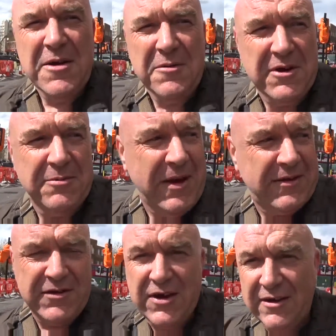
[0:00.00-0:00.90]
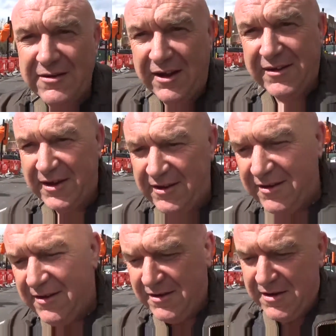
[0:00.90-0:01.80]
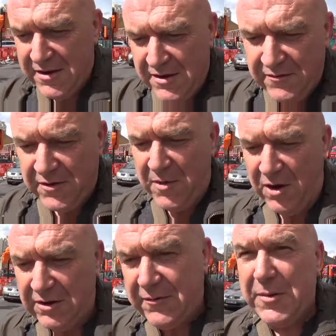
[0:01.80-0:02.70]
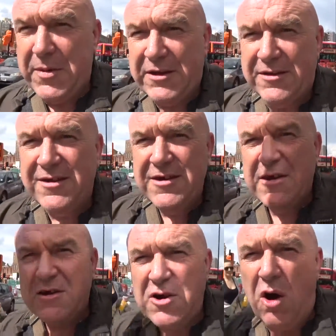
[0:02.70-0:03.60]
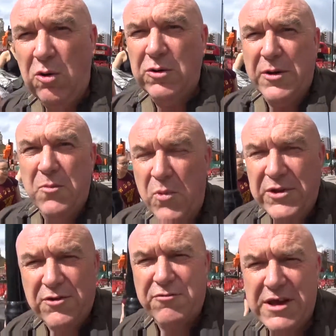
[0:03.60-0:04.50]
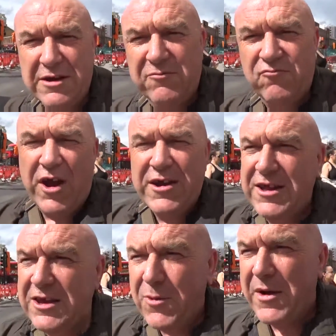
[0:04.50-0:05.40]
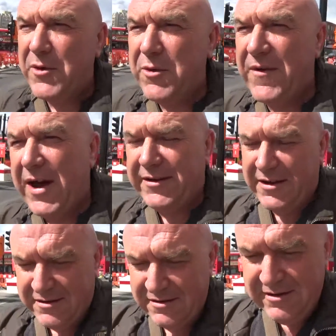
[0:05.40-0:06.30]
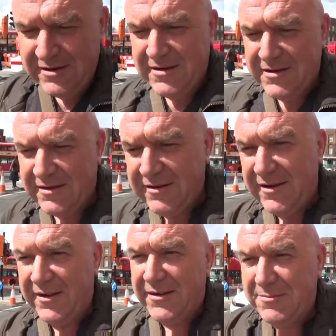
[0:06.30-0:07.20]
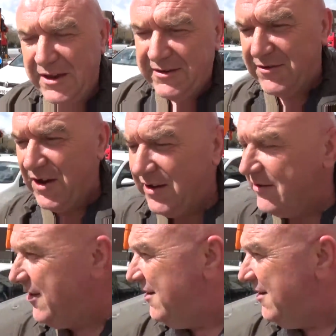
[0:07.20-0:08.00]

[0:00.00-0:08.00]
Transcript: which makes a change, like I said, from all the flipping cold and wintry and rainy weather we've had. It makes a change.